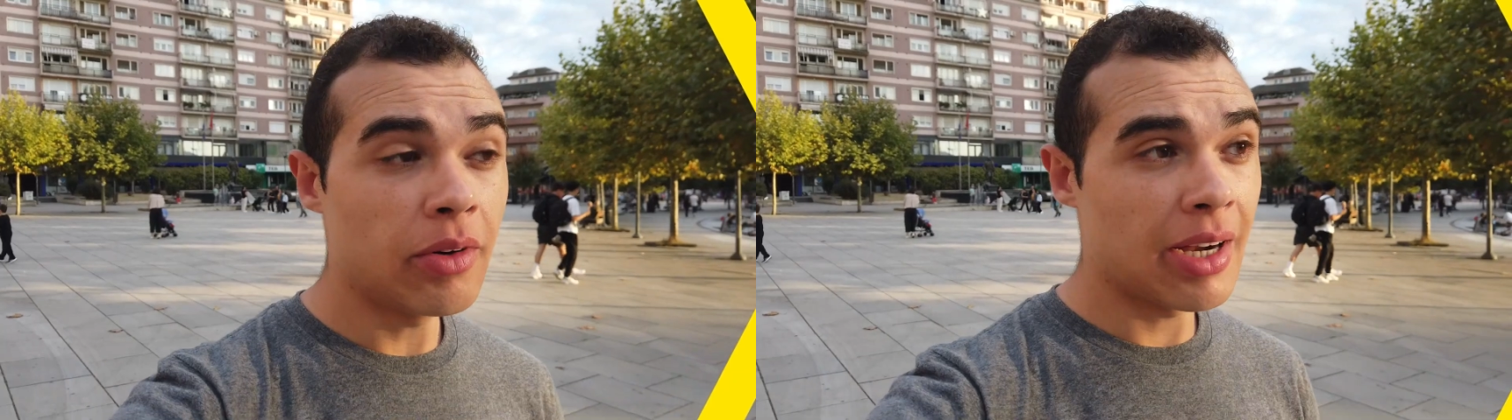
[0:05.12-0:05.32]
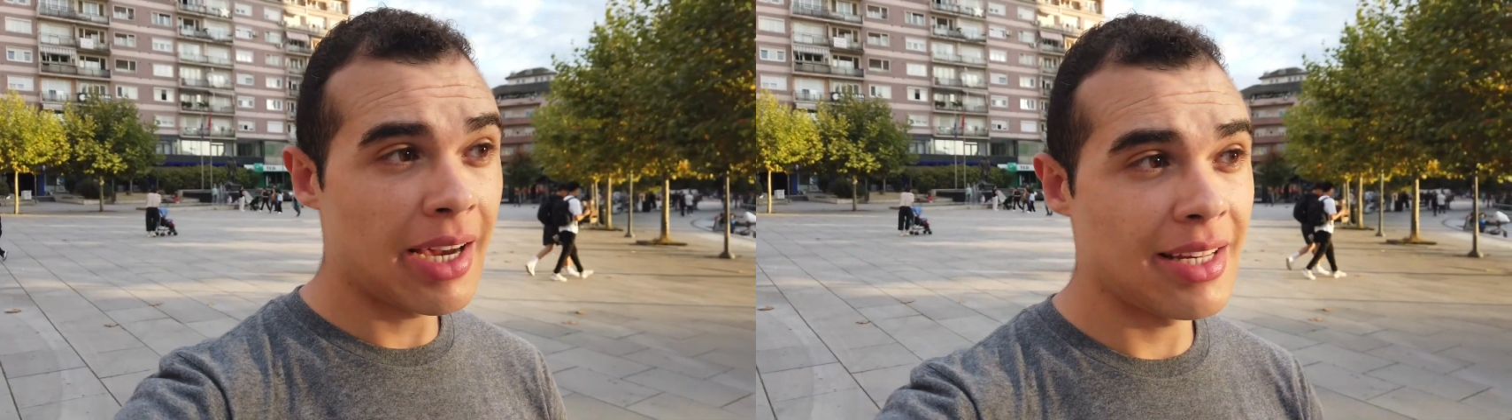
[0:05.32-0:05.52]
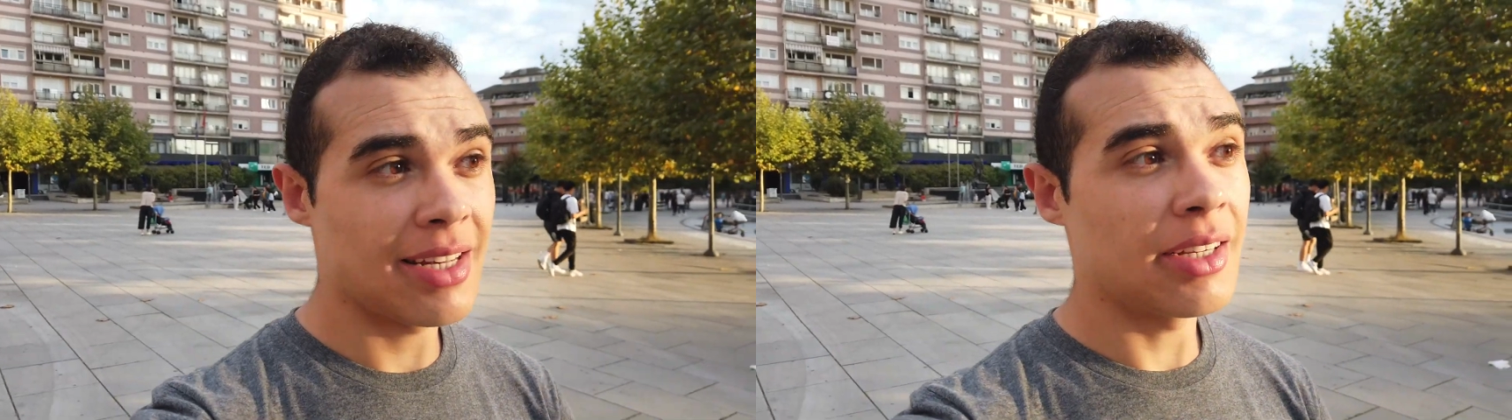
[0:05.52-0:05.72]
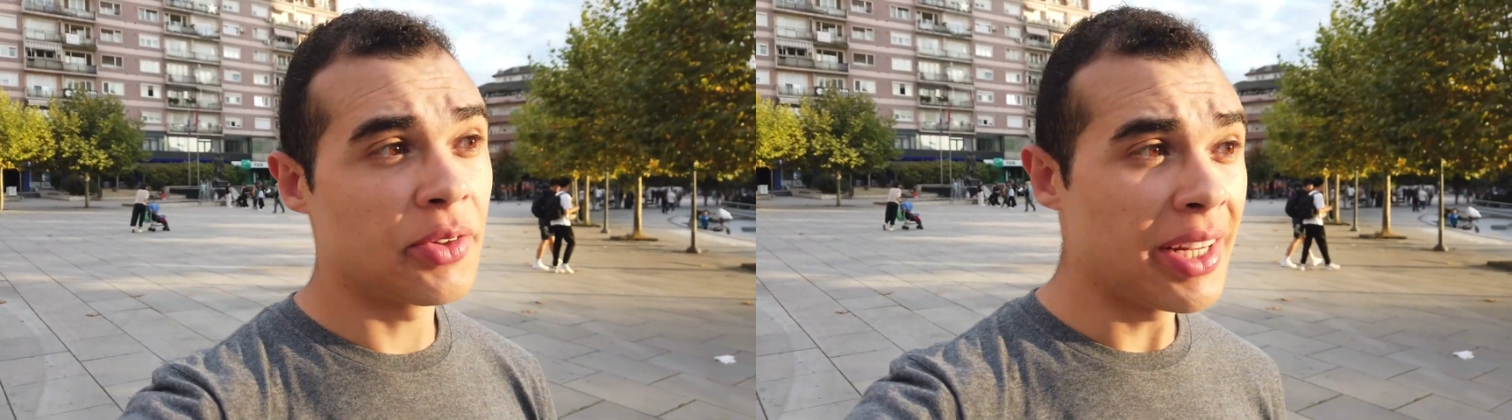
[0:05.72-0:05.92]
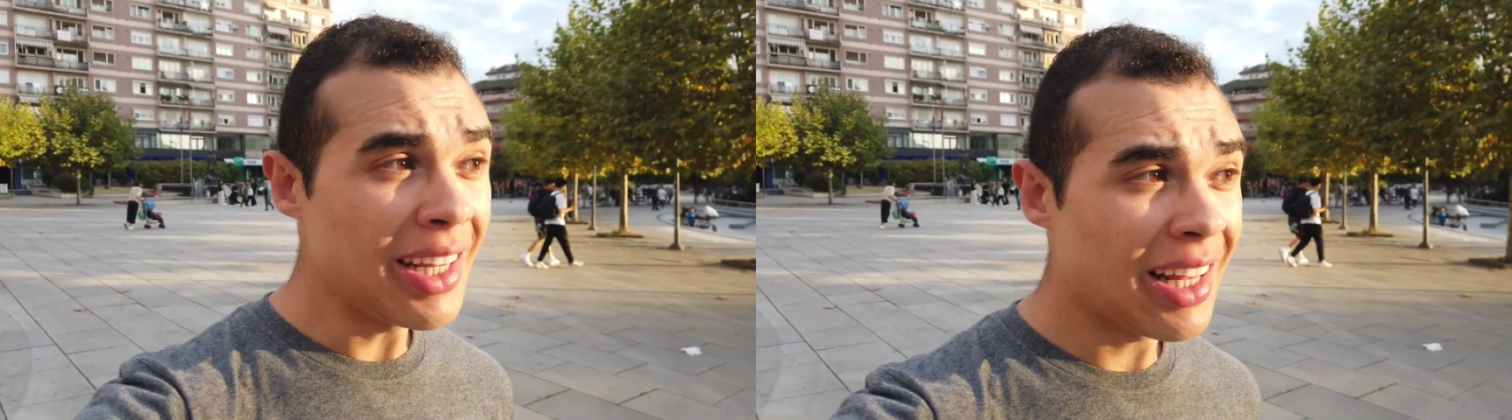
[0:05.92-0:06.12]
Well guys, I
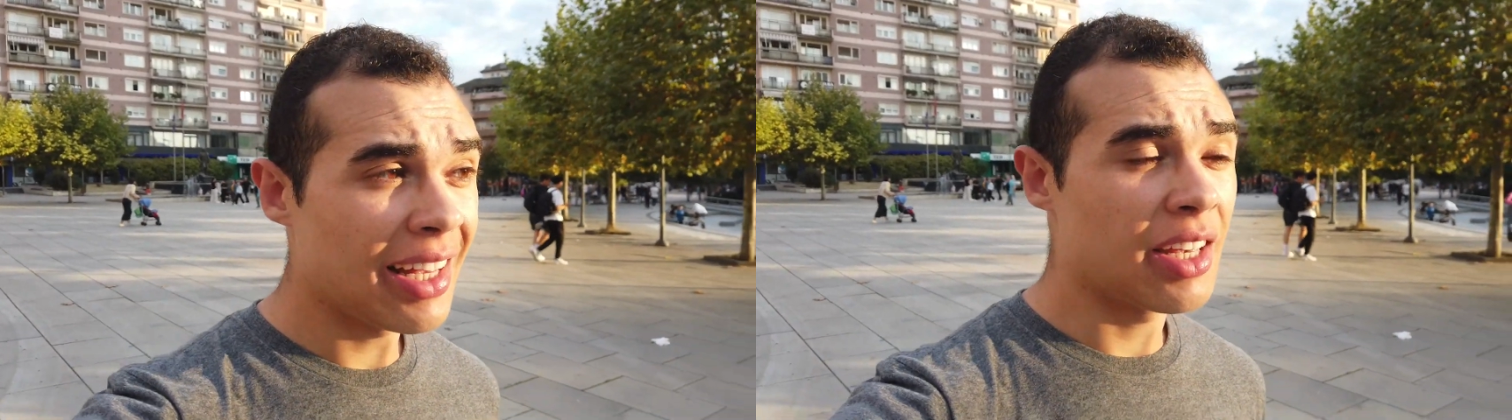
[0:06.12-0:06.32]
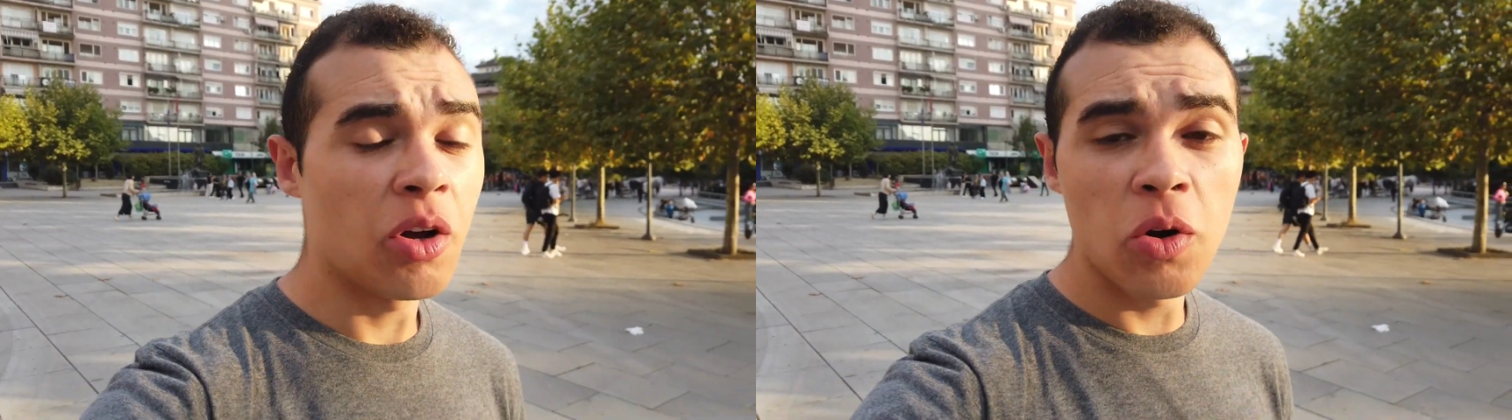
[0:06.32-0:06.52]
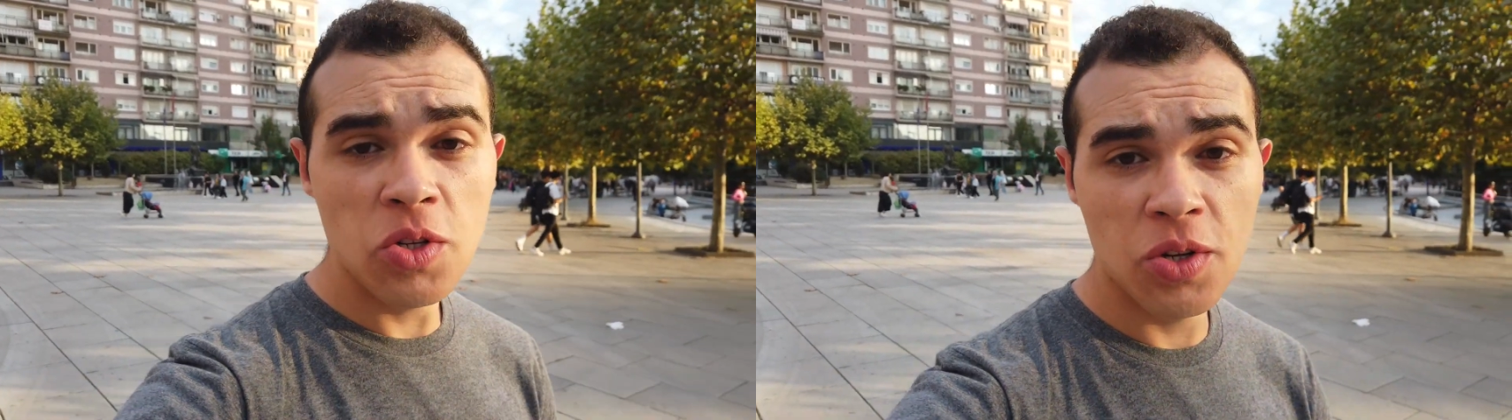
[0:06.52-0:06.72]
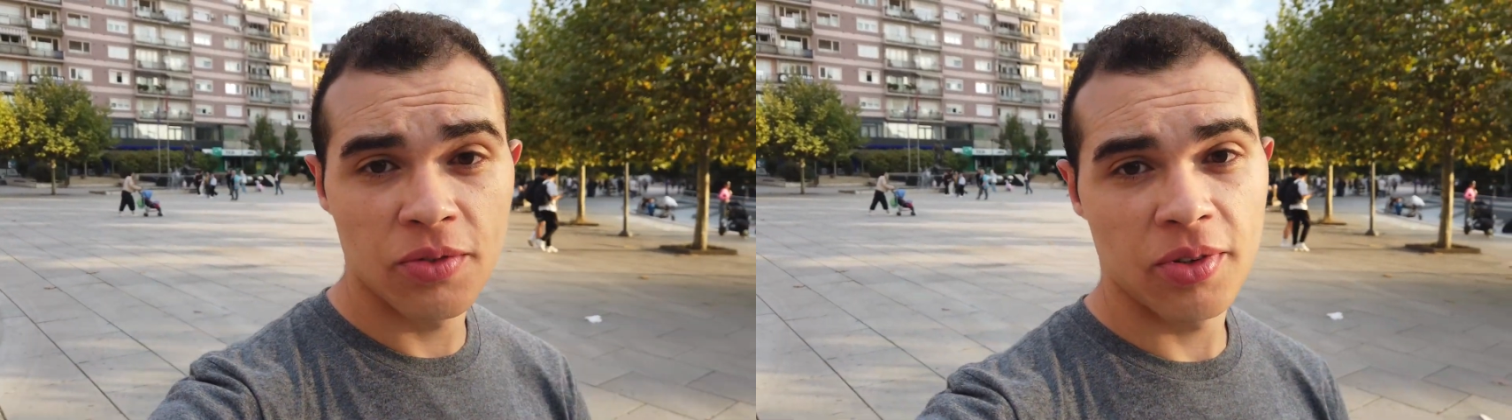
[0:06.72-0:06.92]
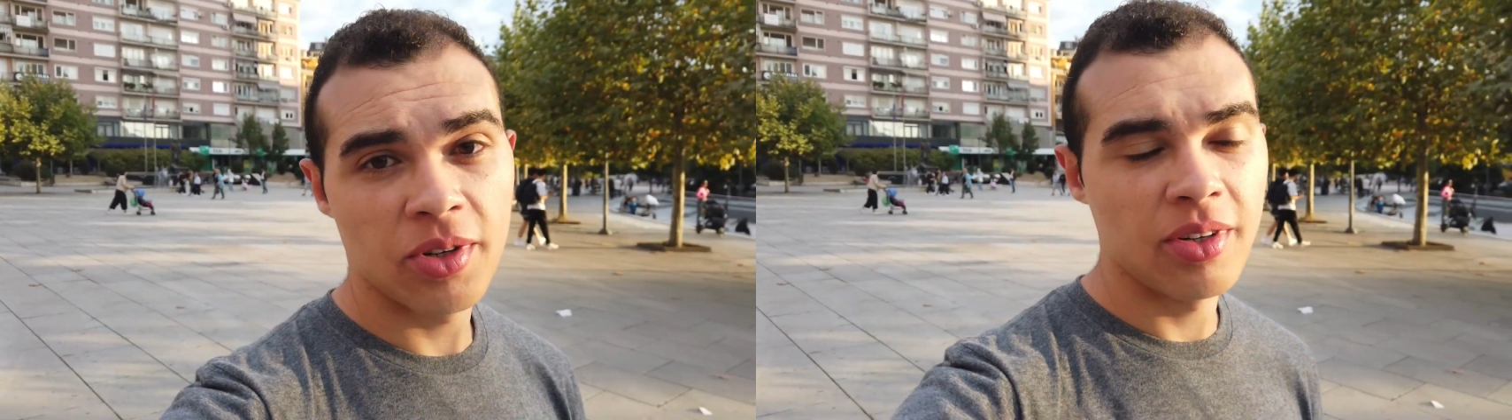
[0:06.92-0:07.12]
really like
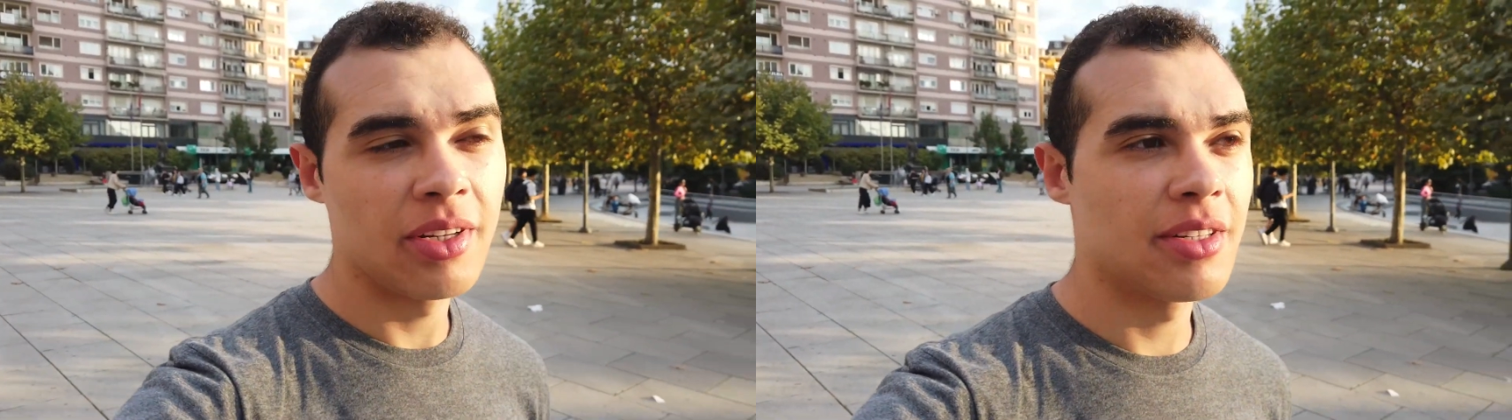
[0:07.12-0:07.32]
Kosovo.